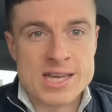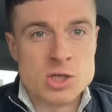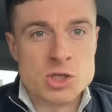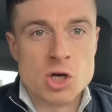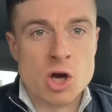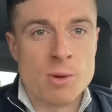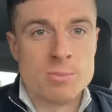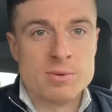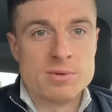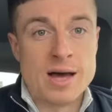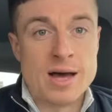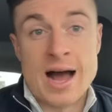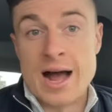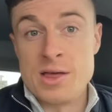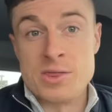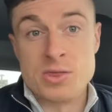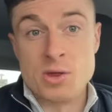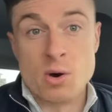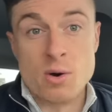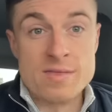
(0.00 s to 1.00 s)
job, I
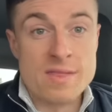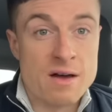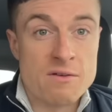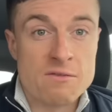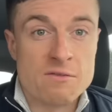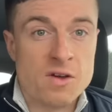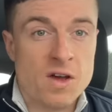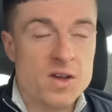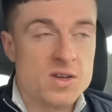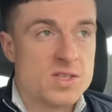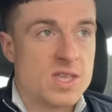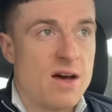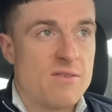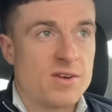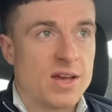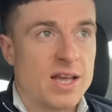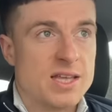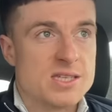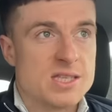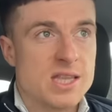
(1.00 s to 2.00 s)
thought, in that first half
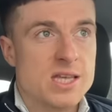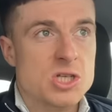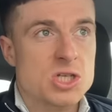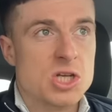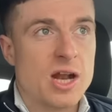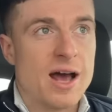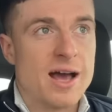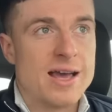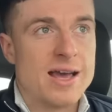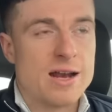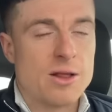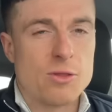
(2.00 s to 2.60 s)
against Leeds United.